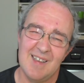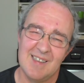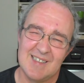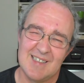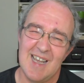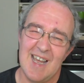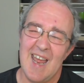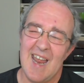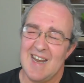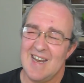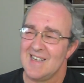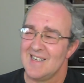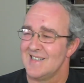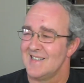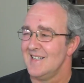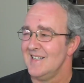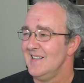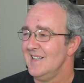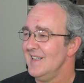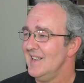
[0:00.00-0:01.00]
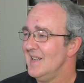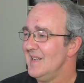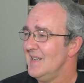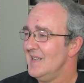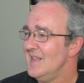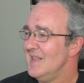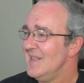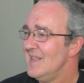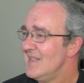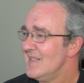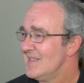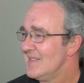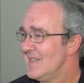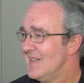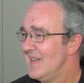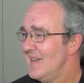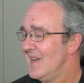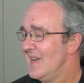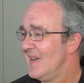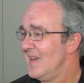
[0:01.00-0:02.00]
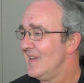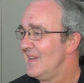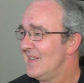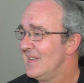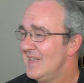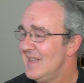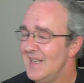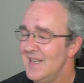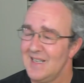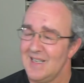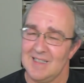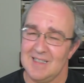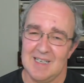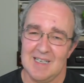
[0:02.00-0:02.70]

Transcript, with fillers: tense, so yeah,